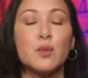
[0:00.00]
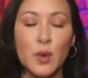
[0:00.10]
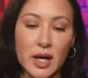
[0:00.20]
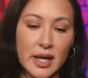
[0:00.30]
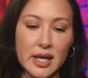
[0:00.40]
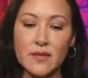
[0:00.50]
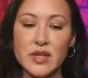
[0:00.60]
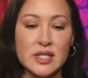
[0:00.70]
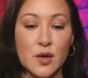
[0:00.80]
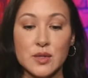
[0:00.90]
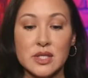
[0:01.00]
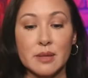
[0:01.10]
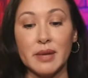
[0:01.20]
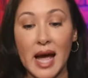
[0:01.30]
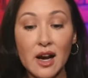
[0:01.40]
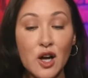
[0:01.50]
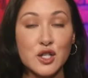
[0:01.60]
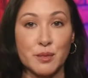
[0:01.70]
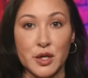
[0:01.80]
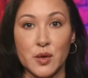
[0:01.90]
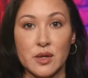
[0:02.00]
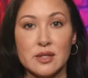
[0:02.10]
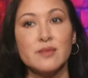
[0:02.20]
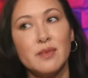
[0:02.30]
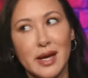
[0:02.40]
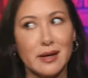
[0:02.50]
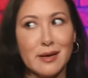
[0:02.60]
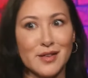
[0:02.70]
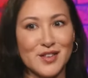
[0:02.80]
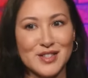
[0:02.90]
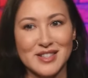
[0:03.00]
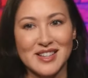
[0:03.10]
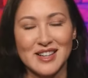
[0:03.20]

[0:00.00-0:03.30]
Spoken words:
we're going to give these loans to black entrepreneurs and others,